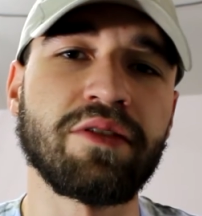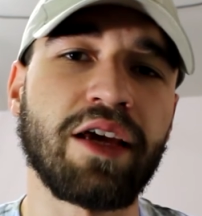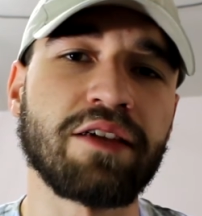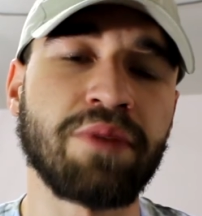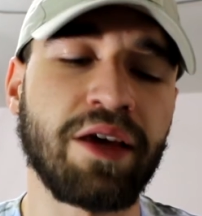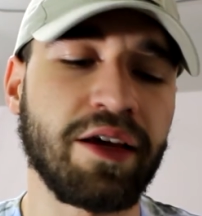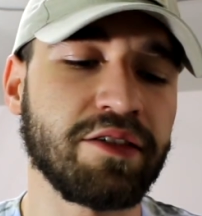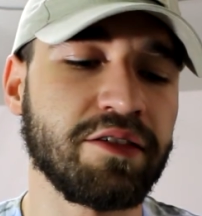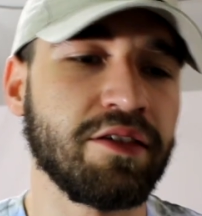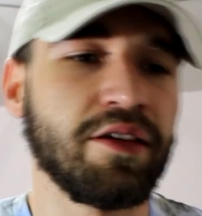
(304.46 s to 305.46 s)
gas
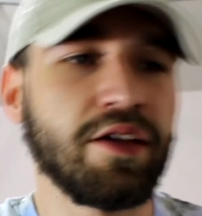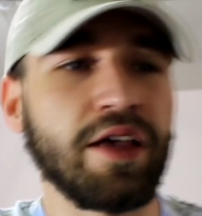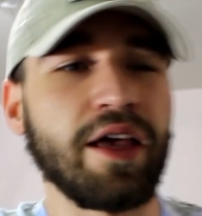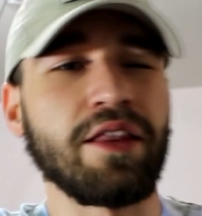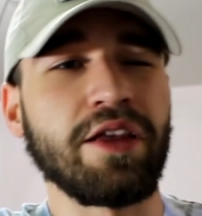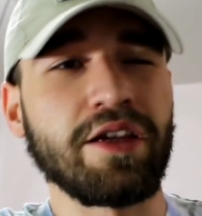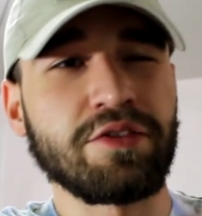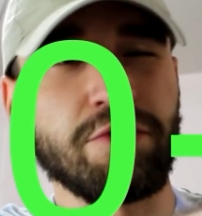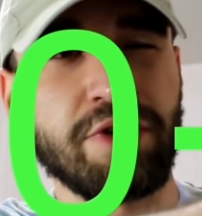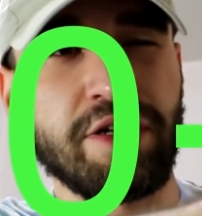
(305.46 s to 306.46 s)
mags at like
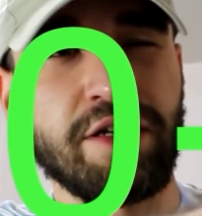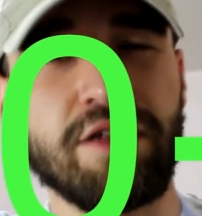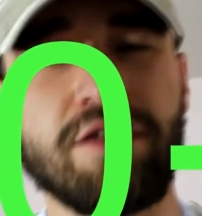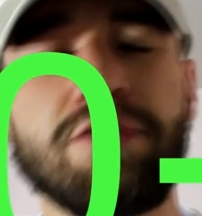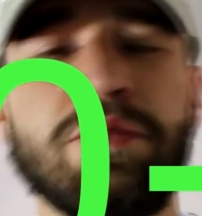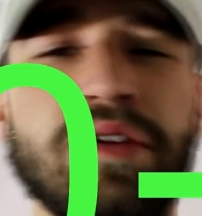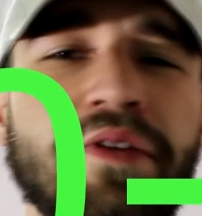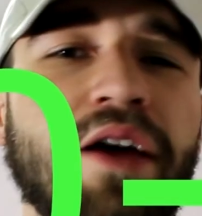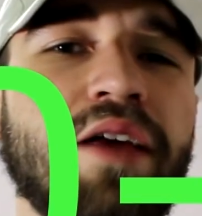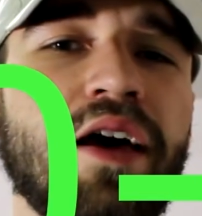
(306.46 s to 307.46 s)
$20 to
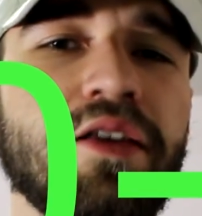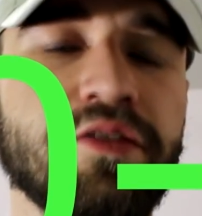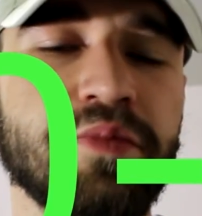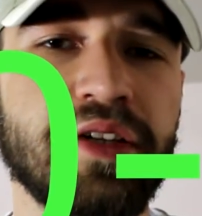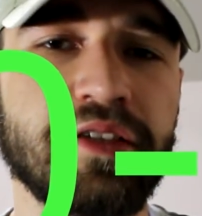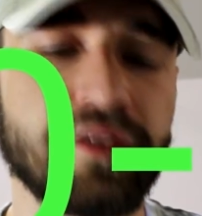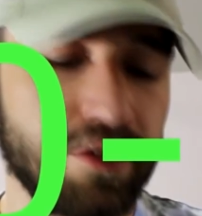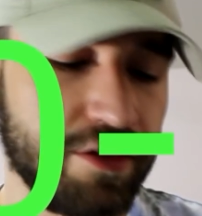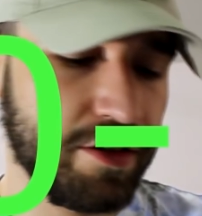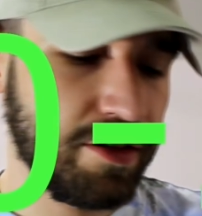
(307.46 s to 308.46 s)
$25 a piece.
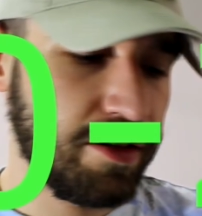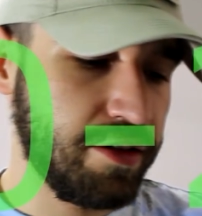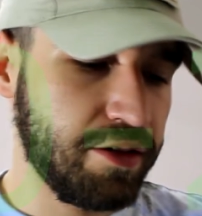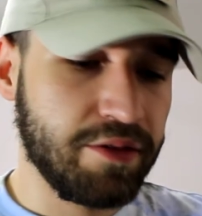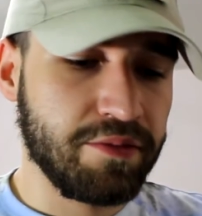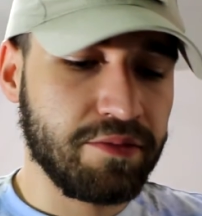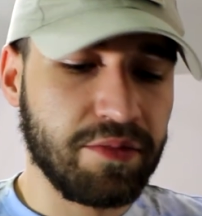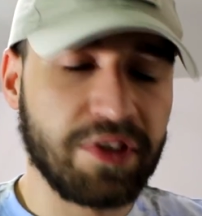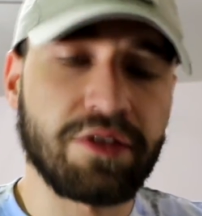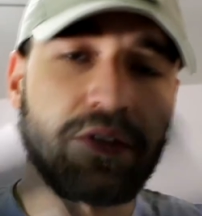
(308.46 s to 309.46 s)

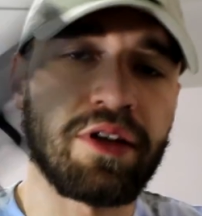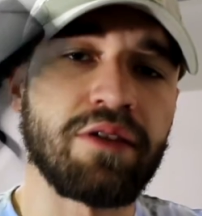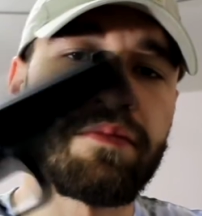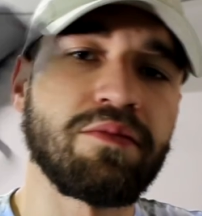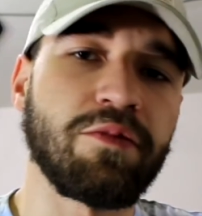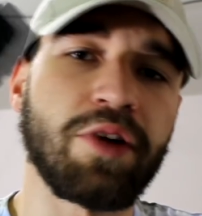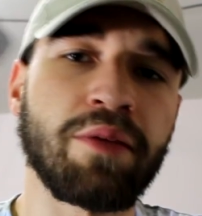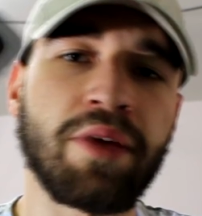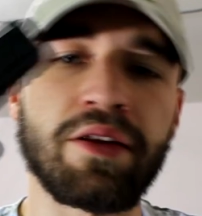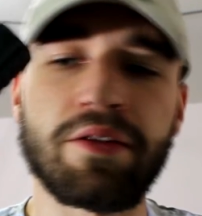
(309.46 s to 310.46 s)
So yeah,
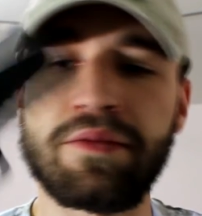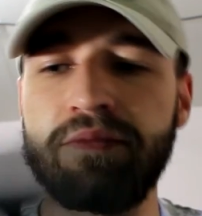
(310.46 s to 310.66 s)
recommend it.